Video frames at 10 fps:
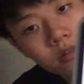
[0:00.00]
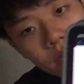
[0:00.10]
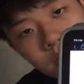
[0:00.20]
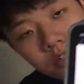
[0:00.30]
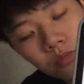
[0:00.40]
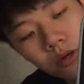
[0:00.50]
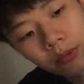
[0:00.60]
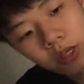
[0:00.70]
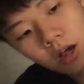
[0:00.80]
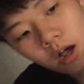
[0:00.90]
this is what
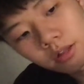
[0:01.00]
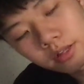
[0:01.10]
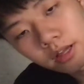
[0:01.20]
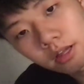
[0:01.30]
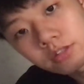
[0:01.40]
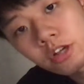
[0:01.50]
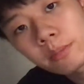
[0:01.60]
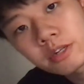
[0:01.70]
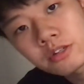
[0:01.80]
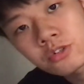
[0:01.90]
we call the
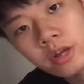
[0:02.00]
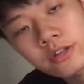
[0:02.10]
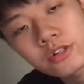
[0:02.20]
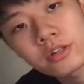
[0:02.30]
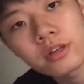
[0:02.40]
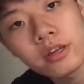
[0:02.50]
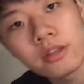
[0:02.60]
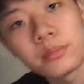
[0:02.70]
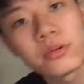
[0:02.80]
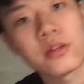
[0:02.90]
dominant strategy
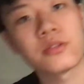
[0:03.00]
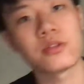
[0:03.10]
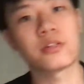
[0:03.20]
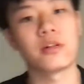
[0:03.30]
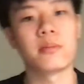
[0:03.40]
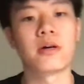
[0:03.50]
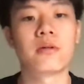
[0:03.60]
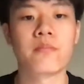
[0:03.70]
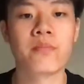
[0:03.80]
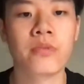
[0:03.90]
in the prisoner's dilemma,
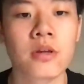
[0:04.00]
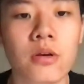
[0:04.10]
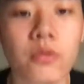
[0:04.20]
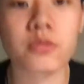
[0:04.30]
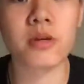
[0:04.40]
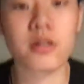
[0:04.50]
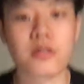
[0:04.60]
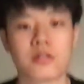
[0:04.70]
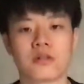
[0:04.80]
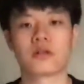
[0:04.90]
which
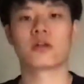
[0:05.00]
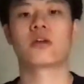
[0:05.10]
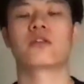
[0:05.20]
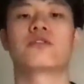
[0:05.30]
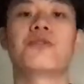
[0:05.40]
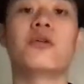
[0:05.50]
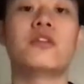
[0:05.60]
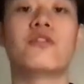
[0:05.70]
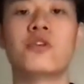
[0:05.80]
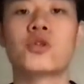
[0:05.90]
means two
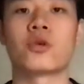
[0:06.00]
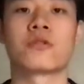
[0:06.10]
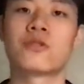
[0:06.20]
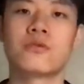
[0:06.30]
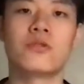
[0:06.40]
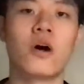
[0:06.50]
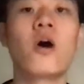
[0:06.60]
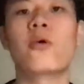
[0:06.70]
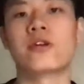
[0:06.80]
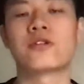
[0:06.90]
individuals
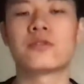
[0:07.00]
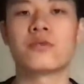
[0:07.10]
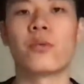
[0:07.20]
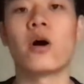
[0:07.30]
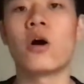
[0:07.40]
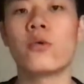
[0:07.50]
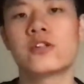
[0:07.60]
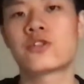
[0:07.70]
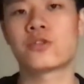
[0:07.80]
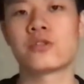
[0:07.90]
will
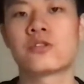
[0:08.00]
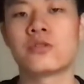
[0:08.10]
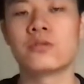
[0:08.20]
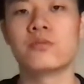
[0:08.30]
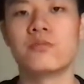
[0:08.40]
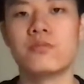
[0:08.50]
always choose to